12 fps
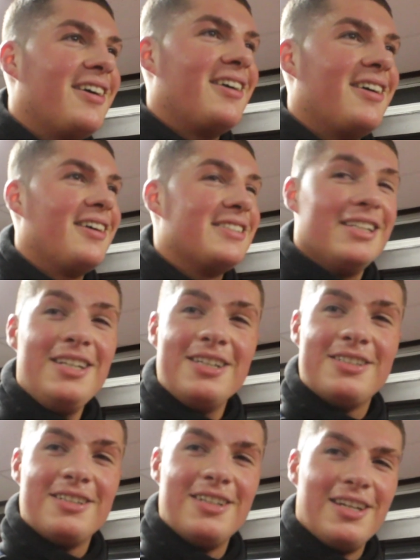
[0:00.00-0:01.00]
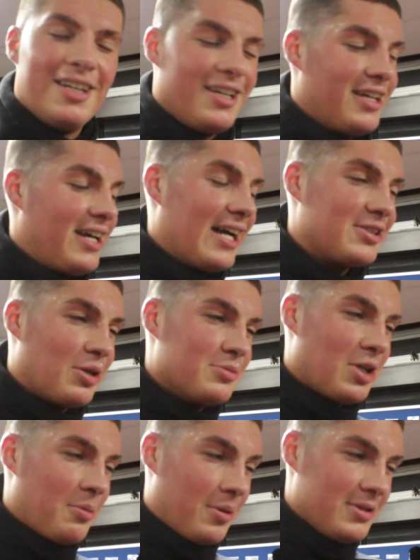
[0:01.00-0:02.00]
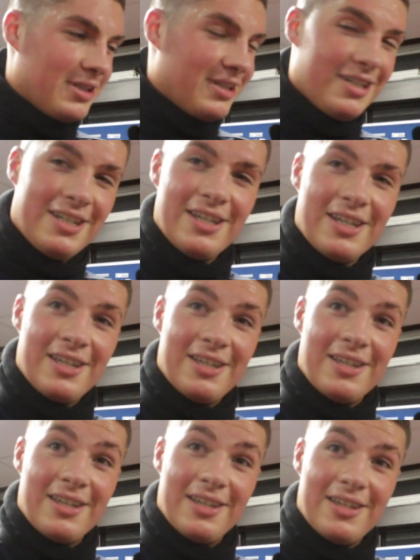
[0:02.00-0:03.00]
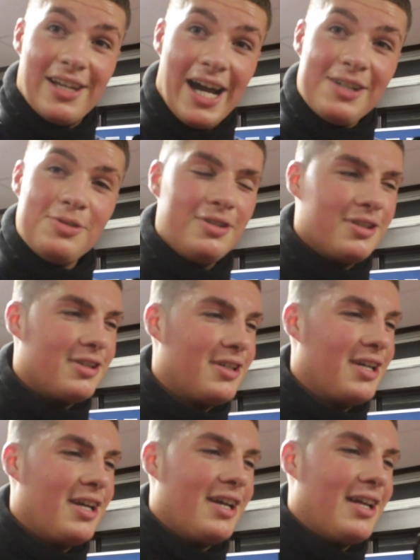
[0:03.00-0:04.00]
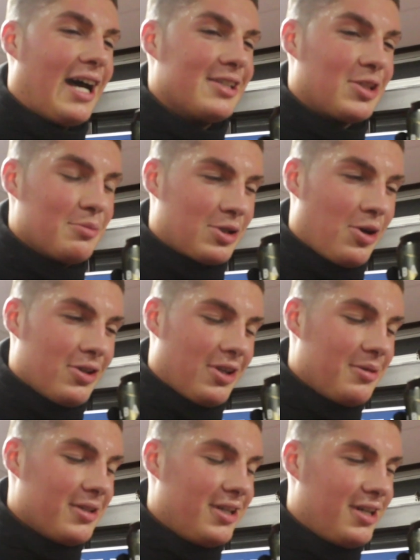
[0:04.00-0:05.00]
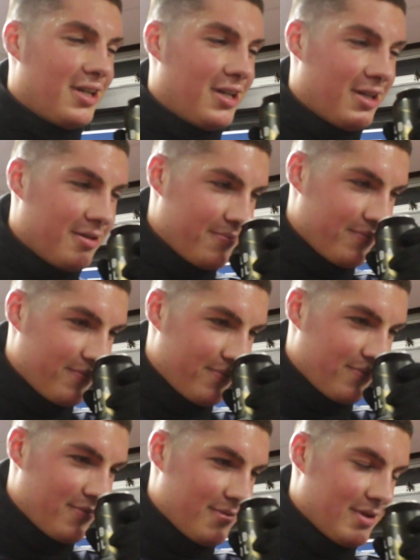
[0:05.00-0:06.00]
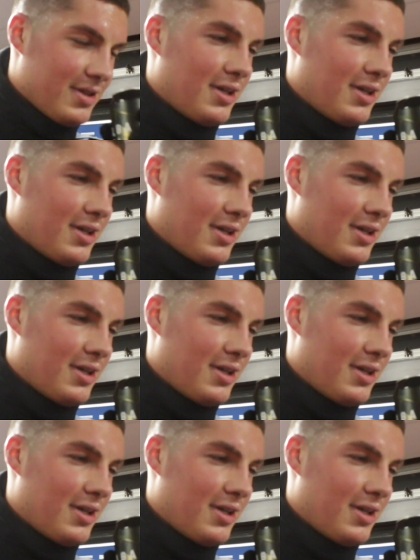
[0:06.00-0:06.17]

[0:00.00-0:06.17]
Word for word: Uh, Serious? Uh, it's, it's on your passport, mate. Actually? Yeah. That's some Scotland up, doesn't it? Go for it, mate, go for it.